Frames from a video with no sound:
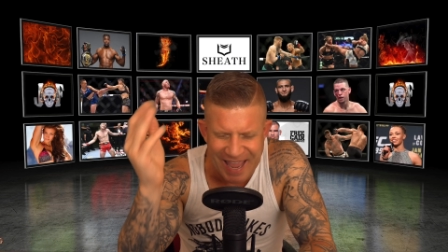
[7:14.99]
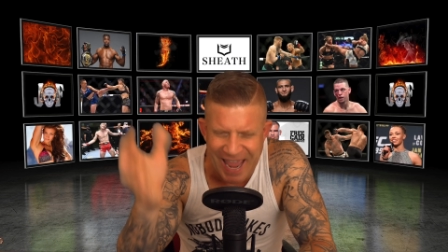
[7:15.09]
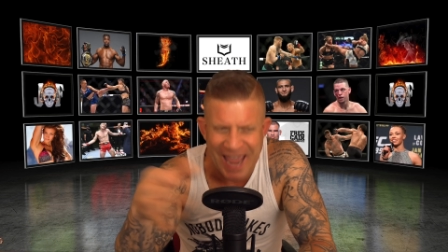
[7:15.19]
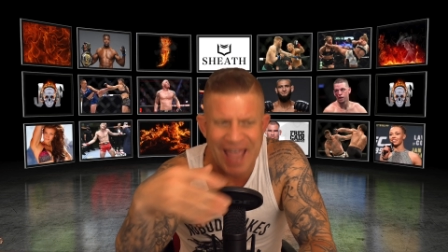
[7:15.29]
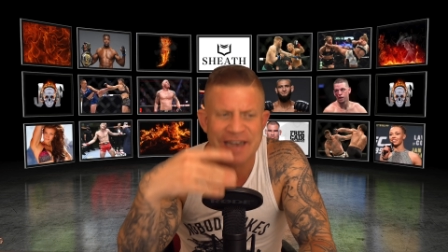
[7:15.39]

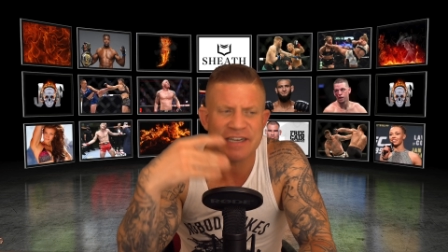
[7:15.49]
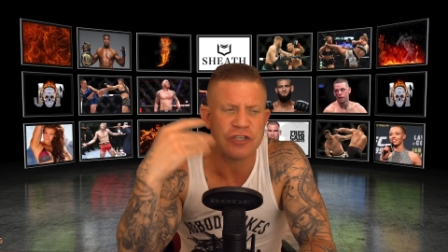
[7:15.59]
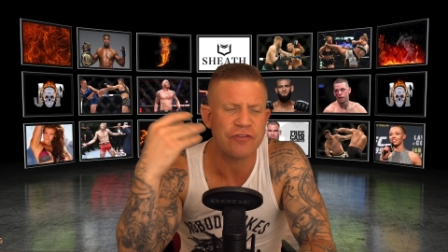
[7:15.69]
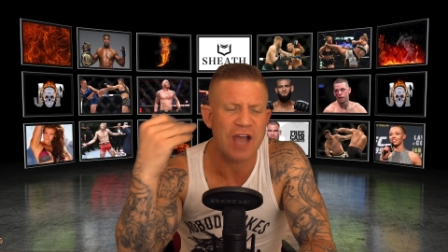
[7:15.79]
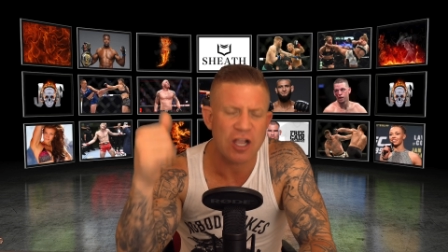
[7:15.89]
And
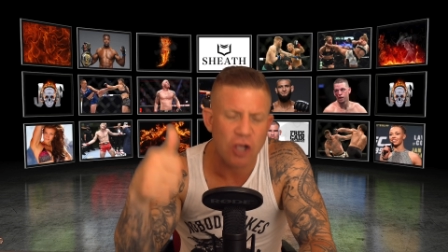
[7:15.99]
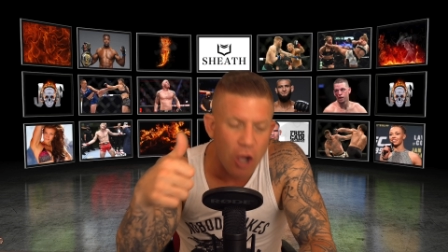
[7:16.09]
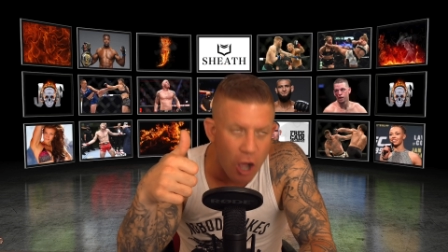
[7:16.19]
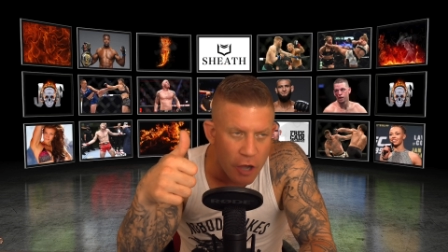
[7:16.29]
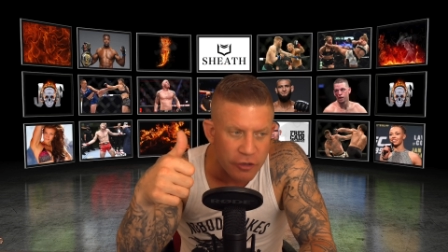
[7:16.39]
you got
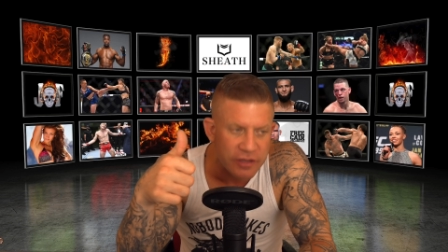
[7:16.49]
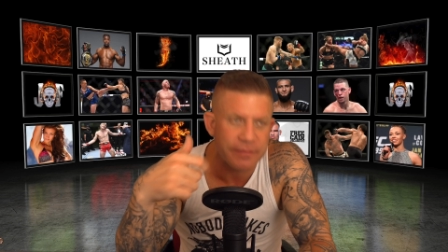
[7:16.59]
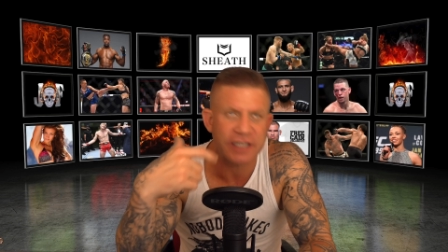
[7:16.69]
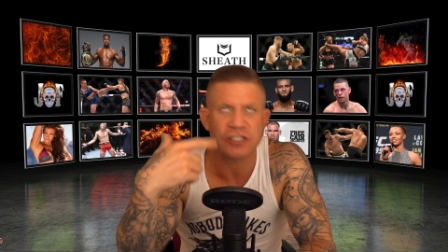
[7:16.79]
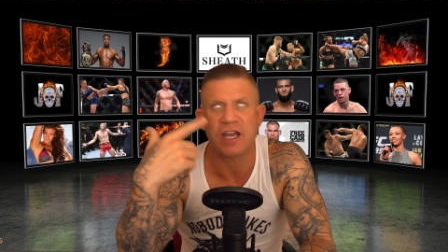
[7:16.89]
Conor in the
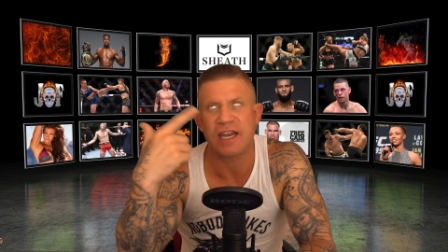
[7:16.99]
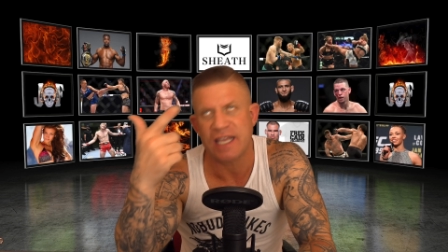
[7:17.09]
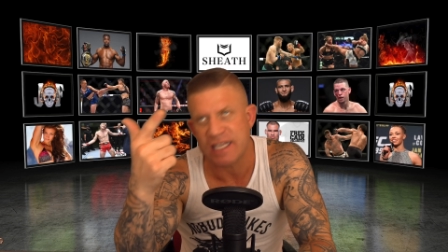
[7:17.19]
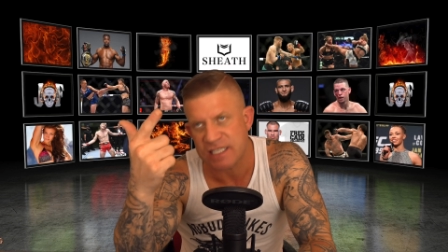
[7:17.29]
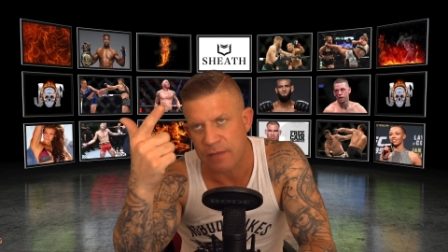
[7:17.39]
mix. You got
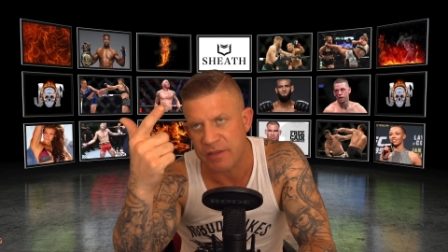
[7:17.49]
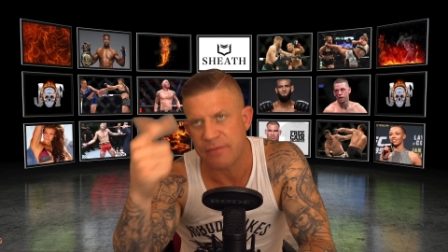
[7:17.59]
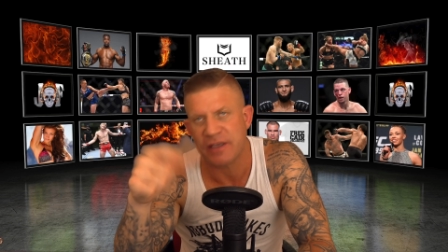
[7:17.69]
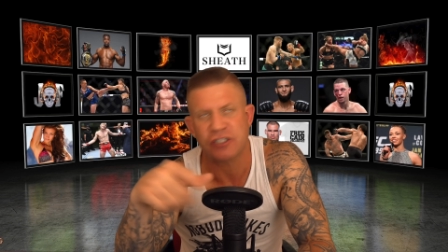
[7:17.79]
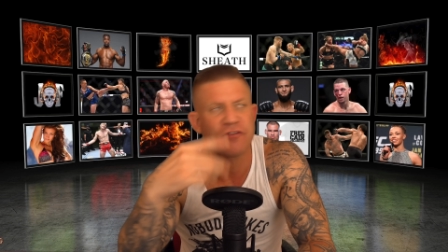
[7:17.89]
Islam in
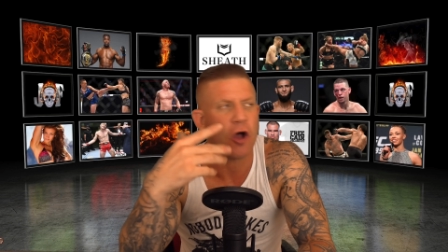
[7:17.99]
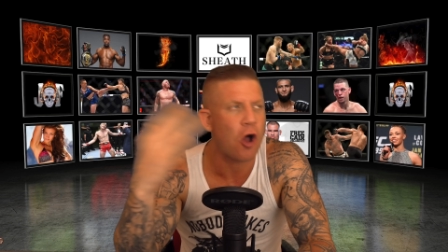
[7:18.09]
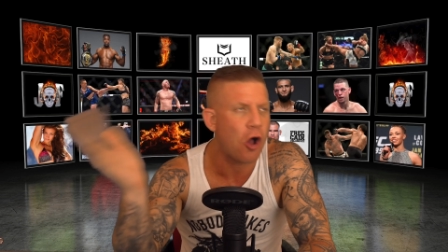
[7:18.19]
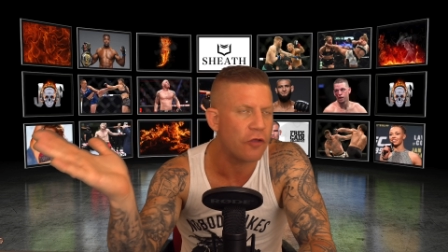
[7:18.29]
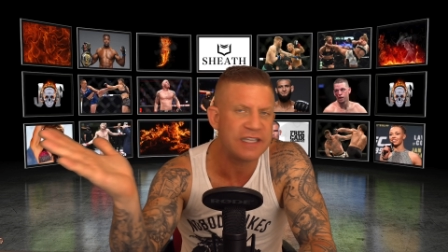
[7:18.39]
the mix. You have
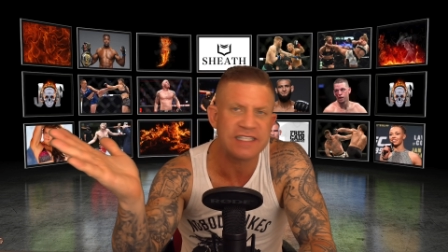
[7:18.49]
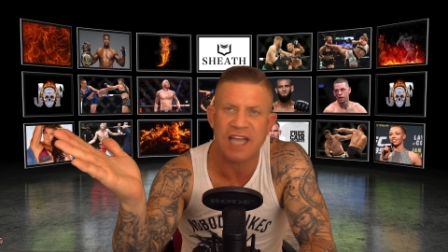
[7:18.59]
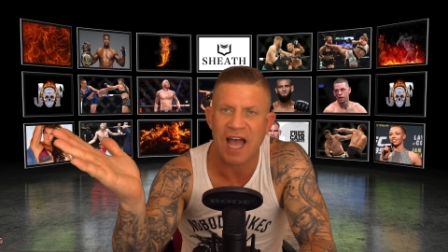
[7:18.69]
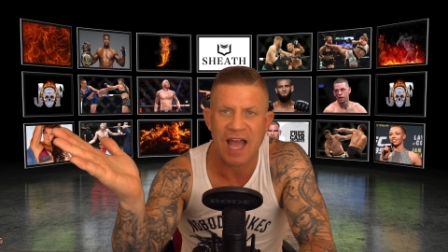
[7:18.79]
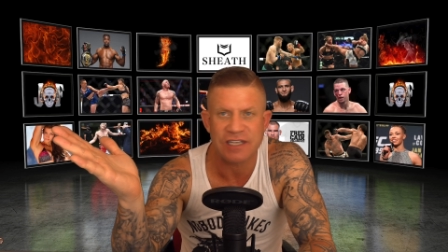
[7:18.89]
all these
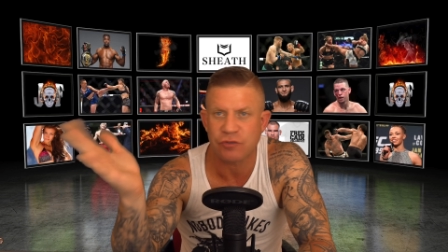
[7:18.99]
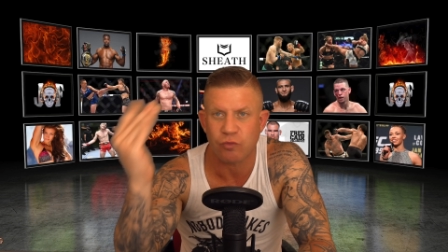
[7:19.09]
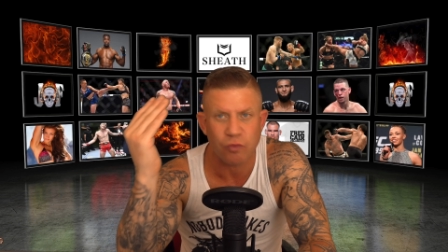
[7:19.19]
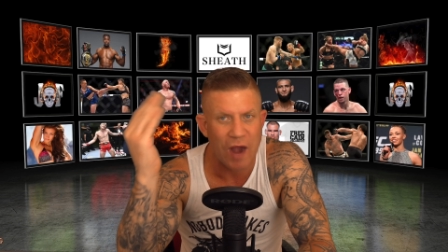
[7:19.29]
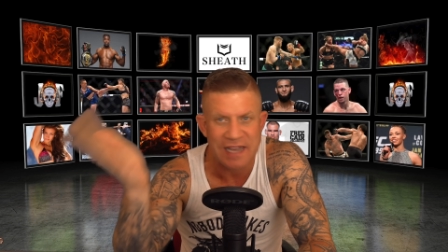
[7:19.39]
guys
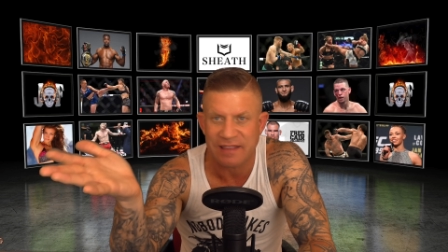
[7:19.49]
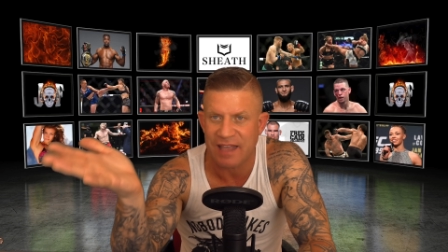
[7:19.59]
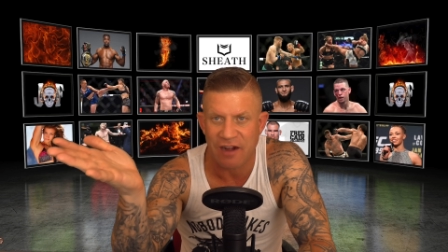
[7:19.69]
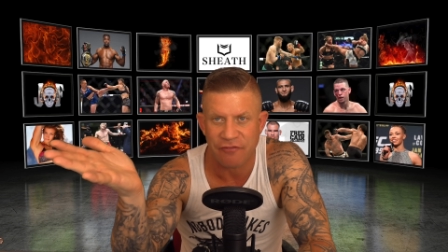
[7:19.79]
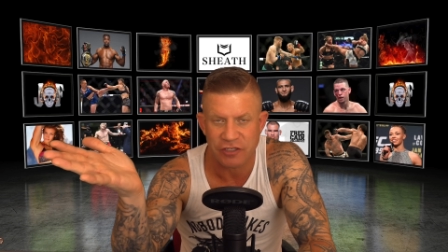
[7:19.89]
right
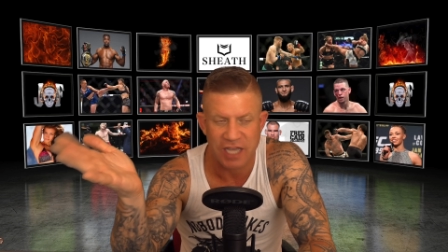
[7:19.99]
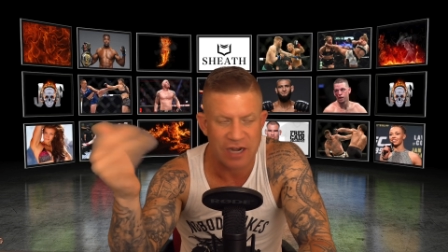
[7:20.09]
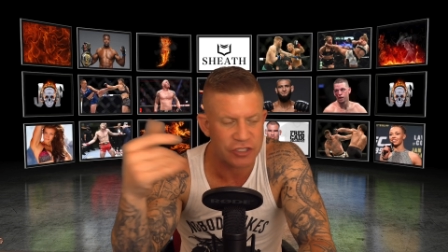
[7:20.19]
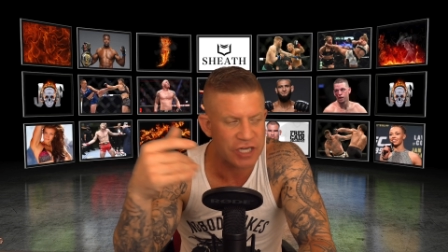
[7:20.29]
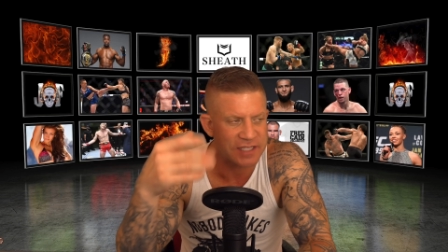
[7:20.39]
there for
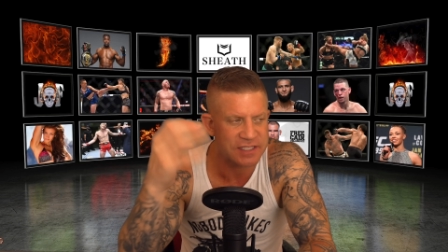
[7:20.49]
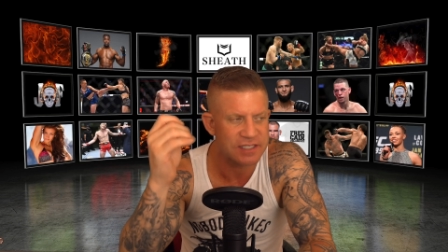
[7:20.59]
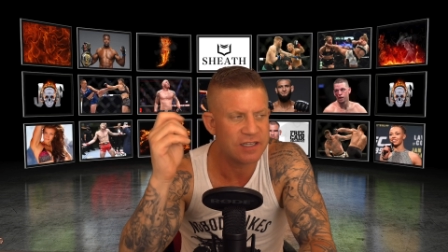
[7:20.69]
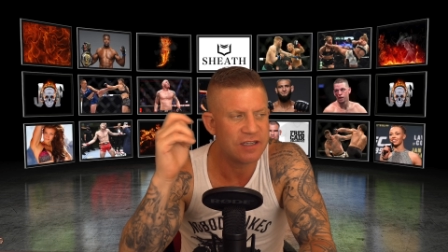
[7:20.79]
title shots.